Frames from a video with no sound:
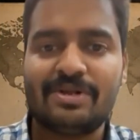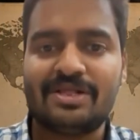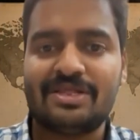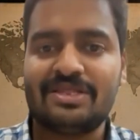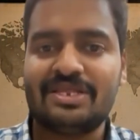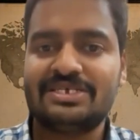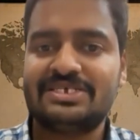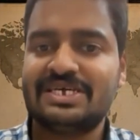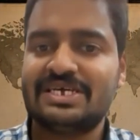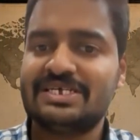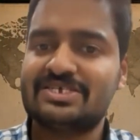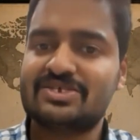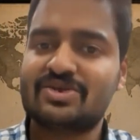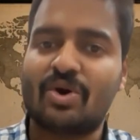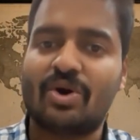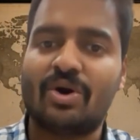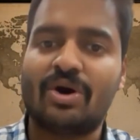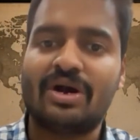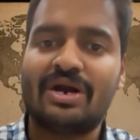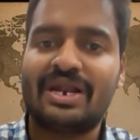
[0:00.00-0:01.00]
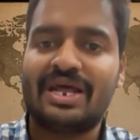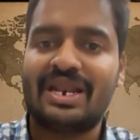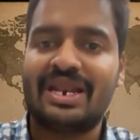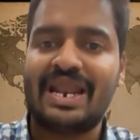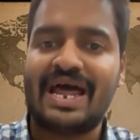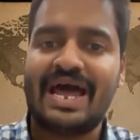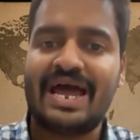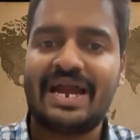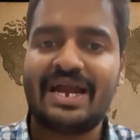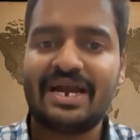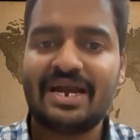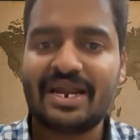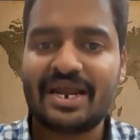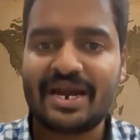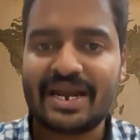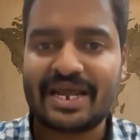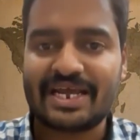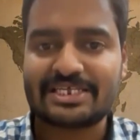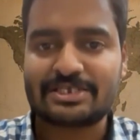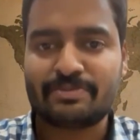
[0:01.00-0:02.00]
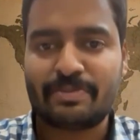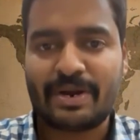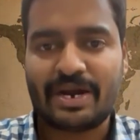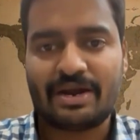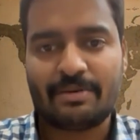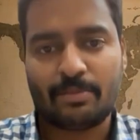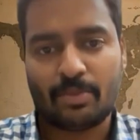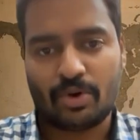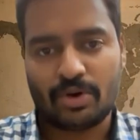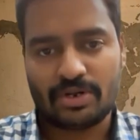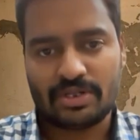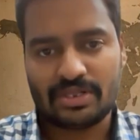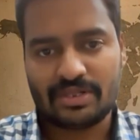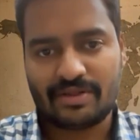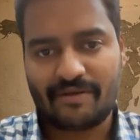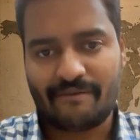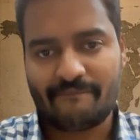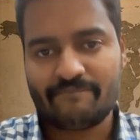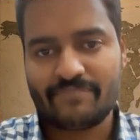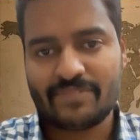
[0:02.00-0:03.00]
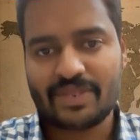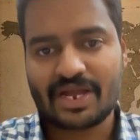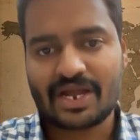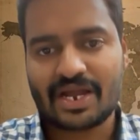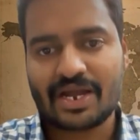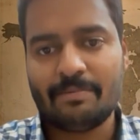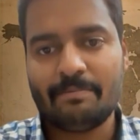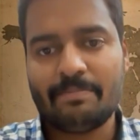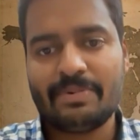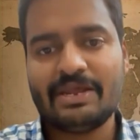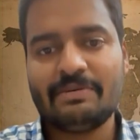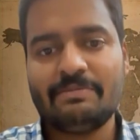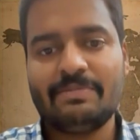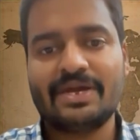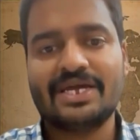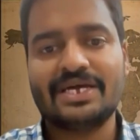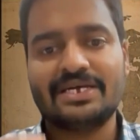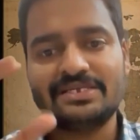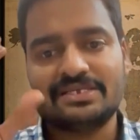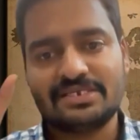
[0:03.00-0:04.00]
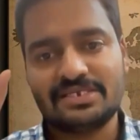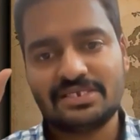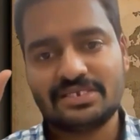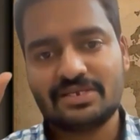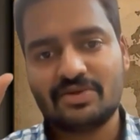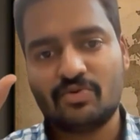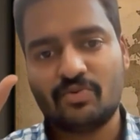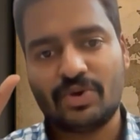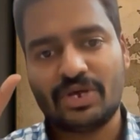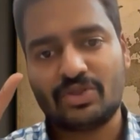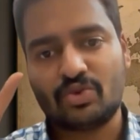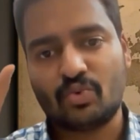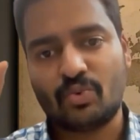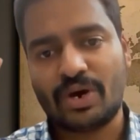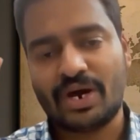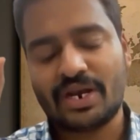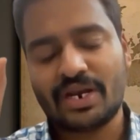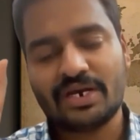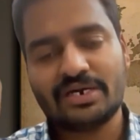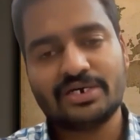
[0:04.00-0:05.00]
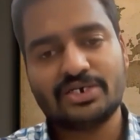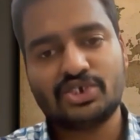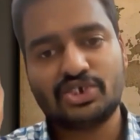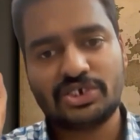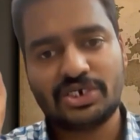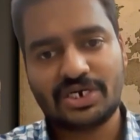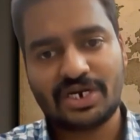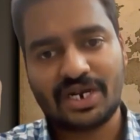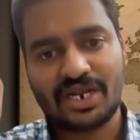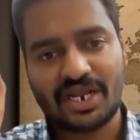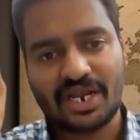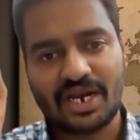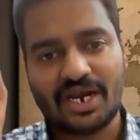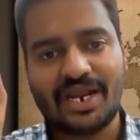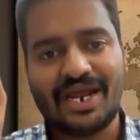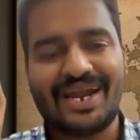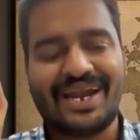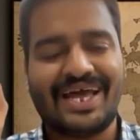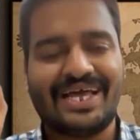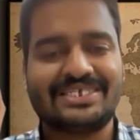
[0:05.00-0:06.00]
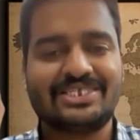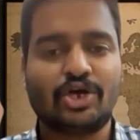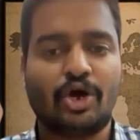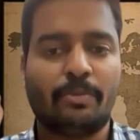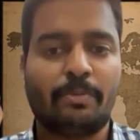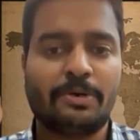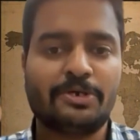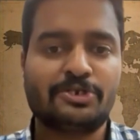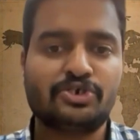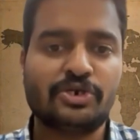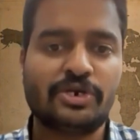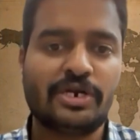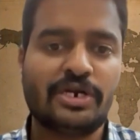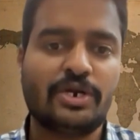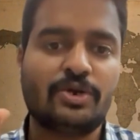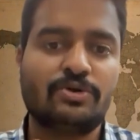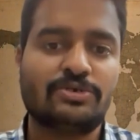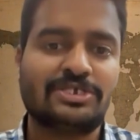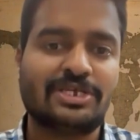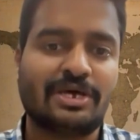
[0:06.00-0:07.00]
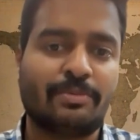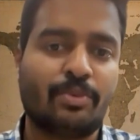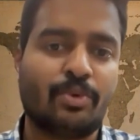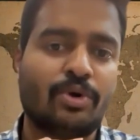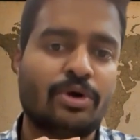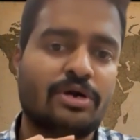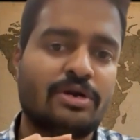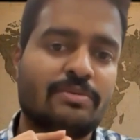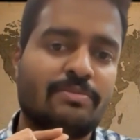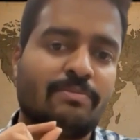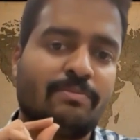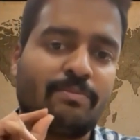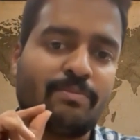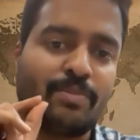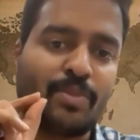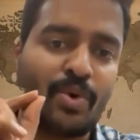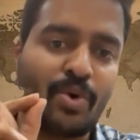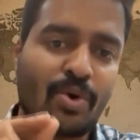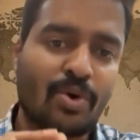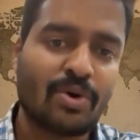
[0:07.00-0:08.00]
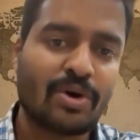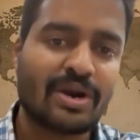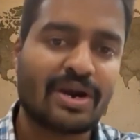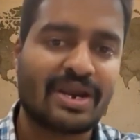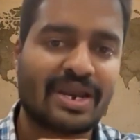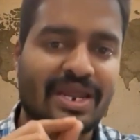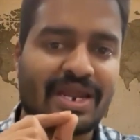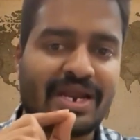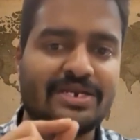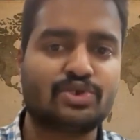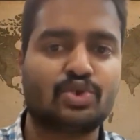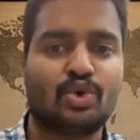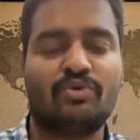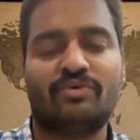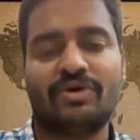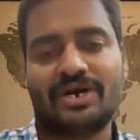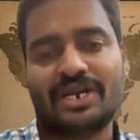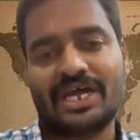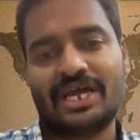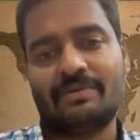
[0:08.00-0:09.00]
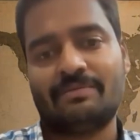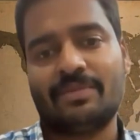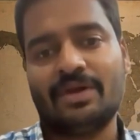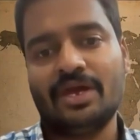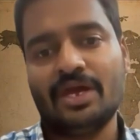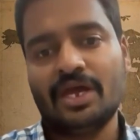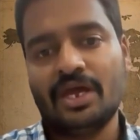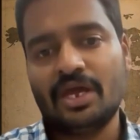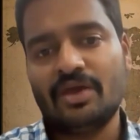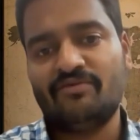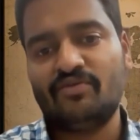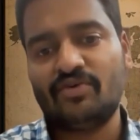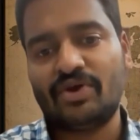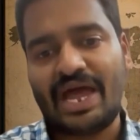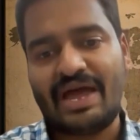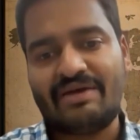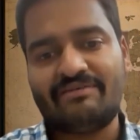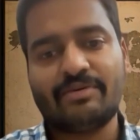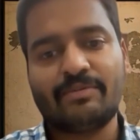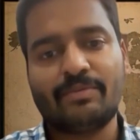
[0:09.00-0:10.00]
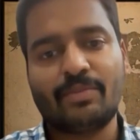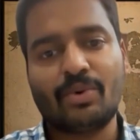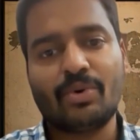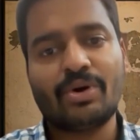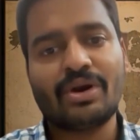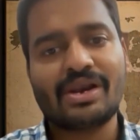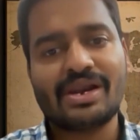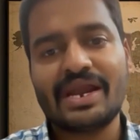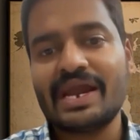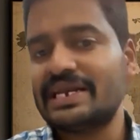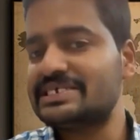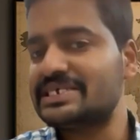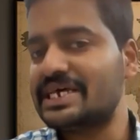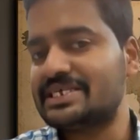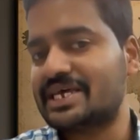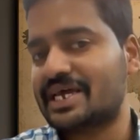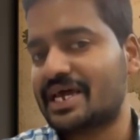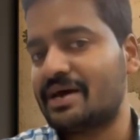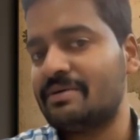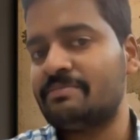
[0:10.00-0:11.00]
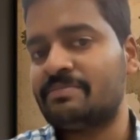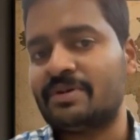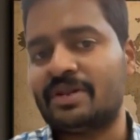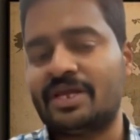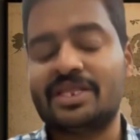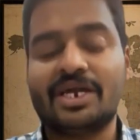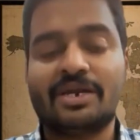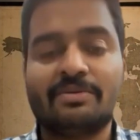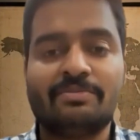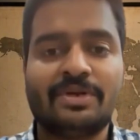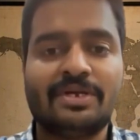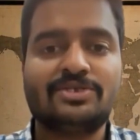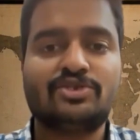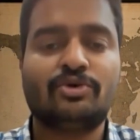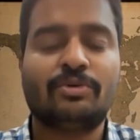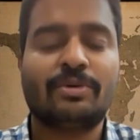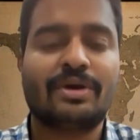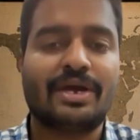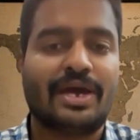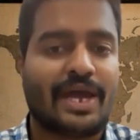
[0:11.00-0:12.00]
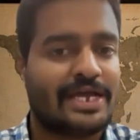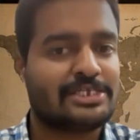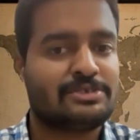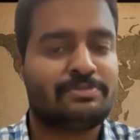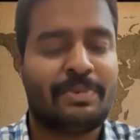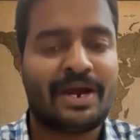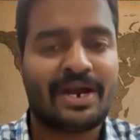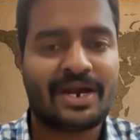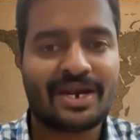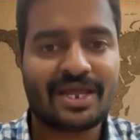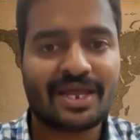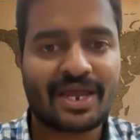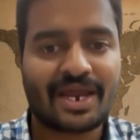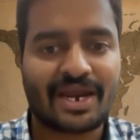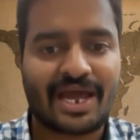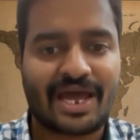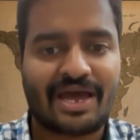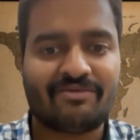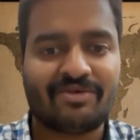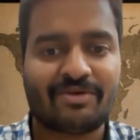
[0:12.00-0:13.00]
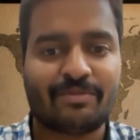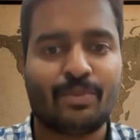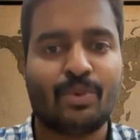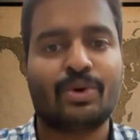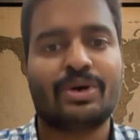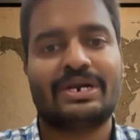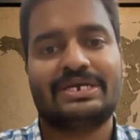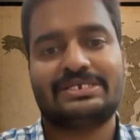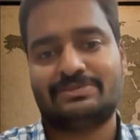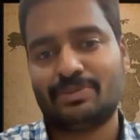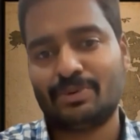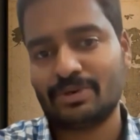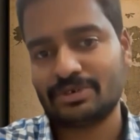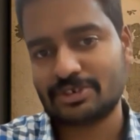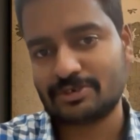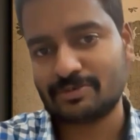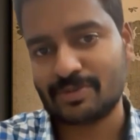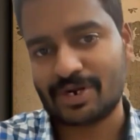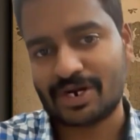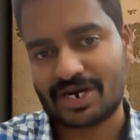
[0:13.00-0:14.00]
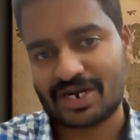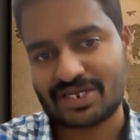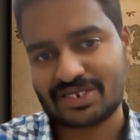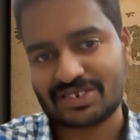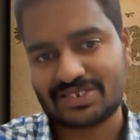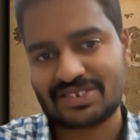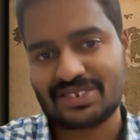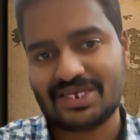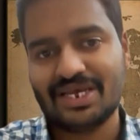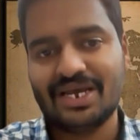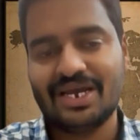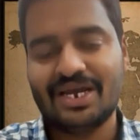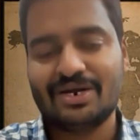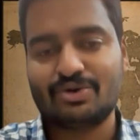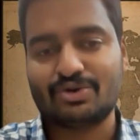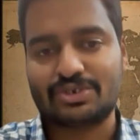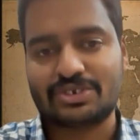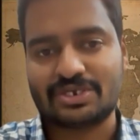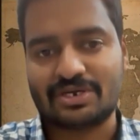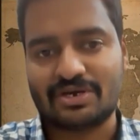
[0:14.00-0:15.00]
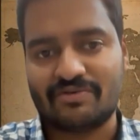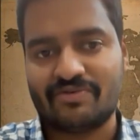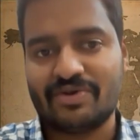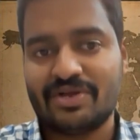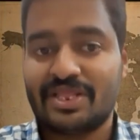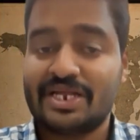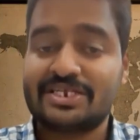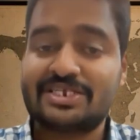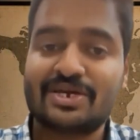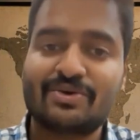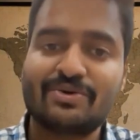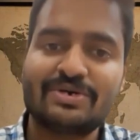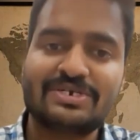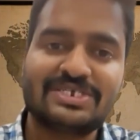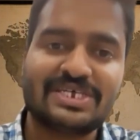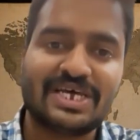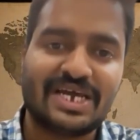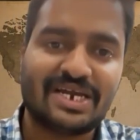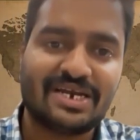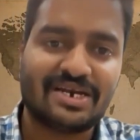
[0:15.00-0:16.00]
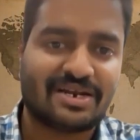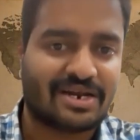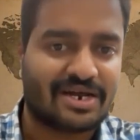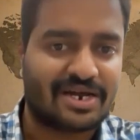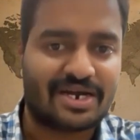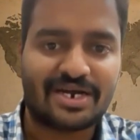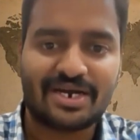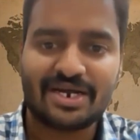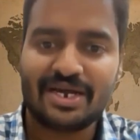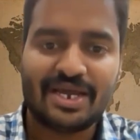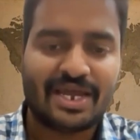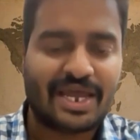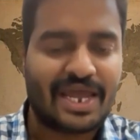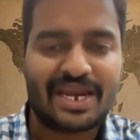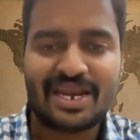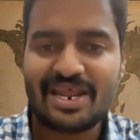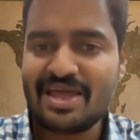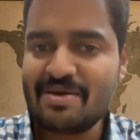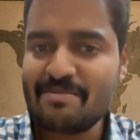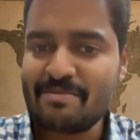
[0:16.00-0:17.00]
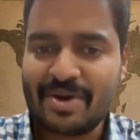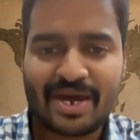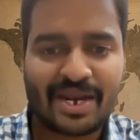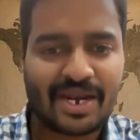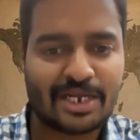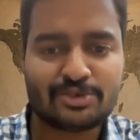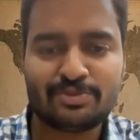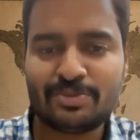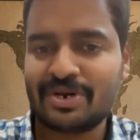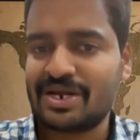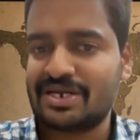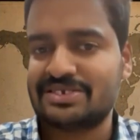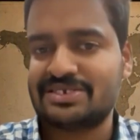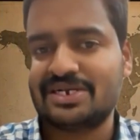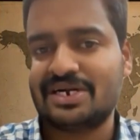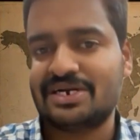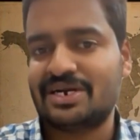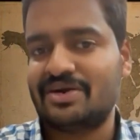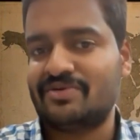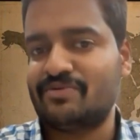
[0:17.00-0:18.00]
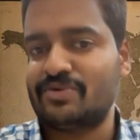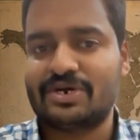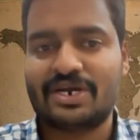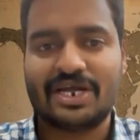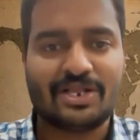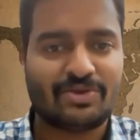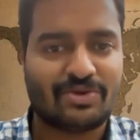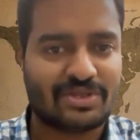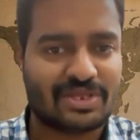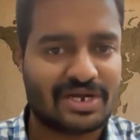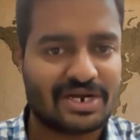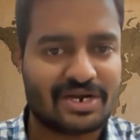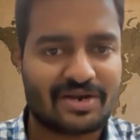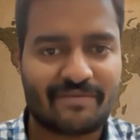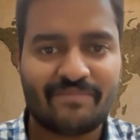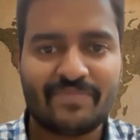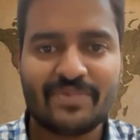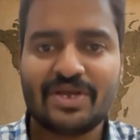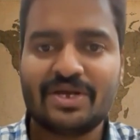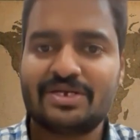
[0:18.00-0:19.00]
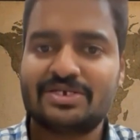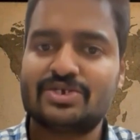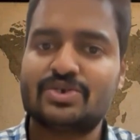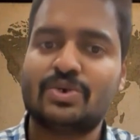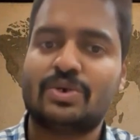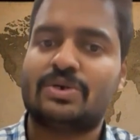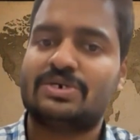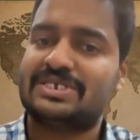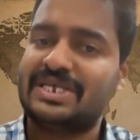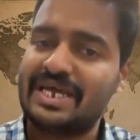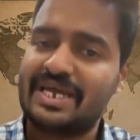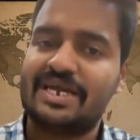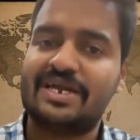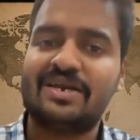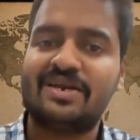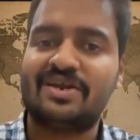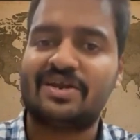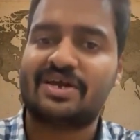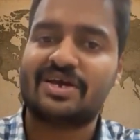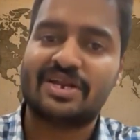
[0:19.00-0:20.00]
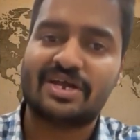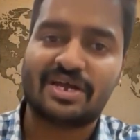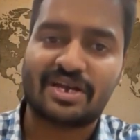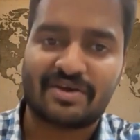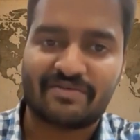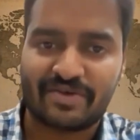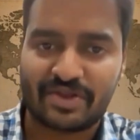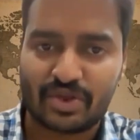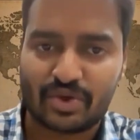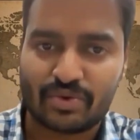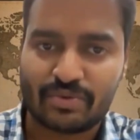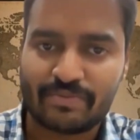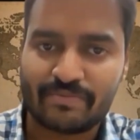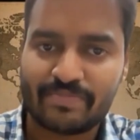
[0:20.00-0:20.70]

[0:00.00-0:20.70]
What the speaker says: This is called a land and expand model. The company begins with one urgent need and has the opportunity to support more needs over time. If you're having more needs as a company, that means you're expanding and having more responsibilities to serve. That's a good sign, right? Any management consultant would tell you that. So, second, recurring revenue.